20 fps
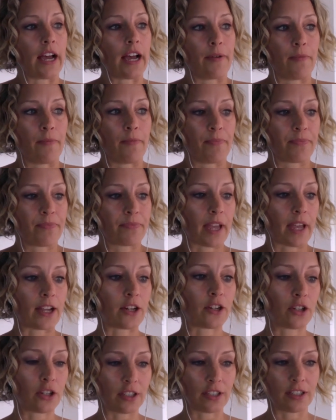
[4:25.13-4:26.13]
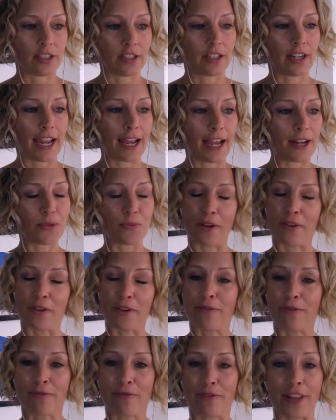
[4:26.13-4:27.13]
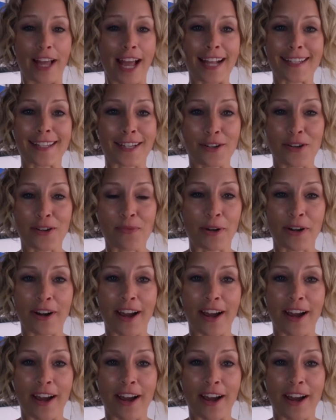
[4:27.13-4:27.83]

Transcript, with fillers: um, I couldn't, I had to wear flats.